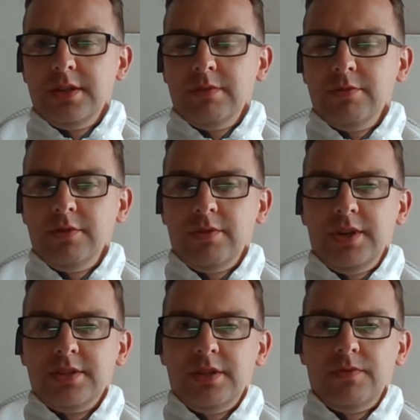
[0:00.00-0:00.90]
Um,
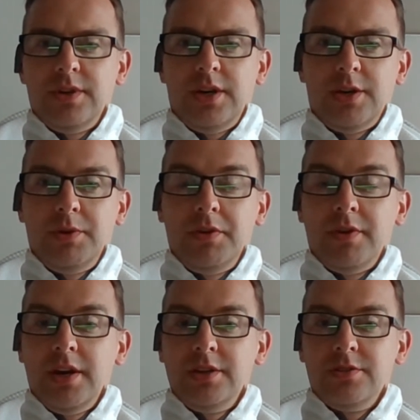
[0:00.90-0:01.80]
otherwise, if they are queen
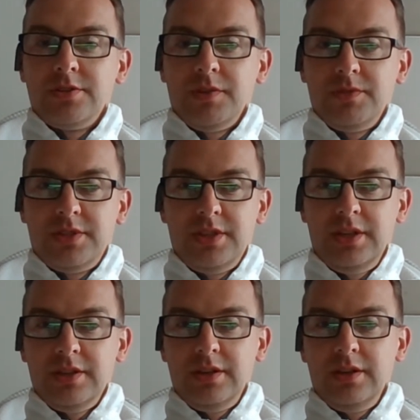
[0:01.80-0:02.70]
right and you just haven't
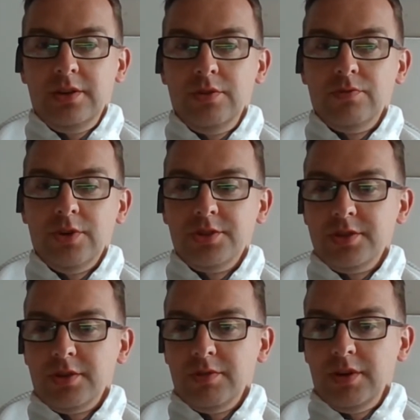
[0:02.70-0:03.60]
seen the new
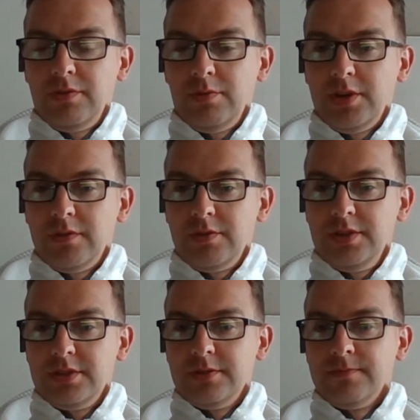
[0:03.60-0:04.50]
virgin queen for whatever
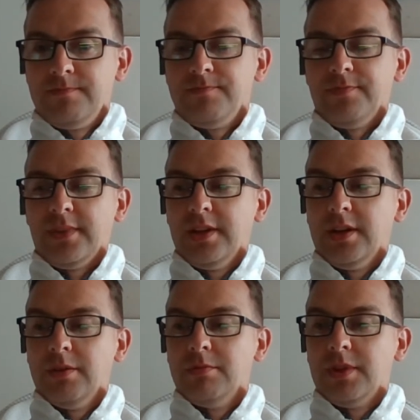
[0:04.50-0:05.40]
reason,
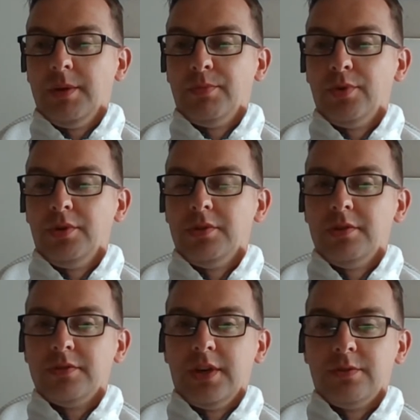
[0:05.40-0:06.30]
um, that brood
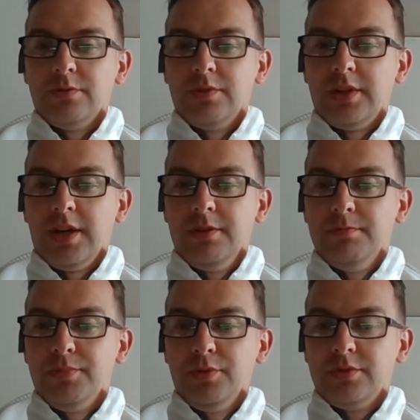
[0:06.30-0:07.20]
and those eggs will really
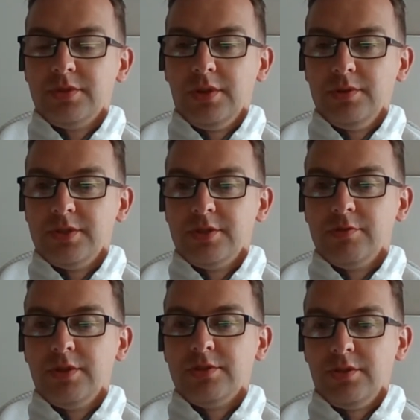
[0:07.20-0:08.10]
help boost the whole
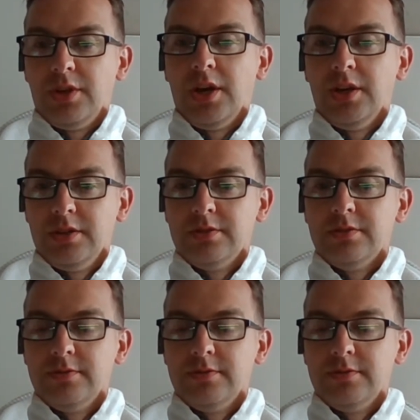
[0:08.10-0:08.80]
situation along.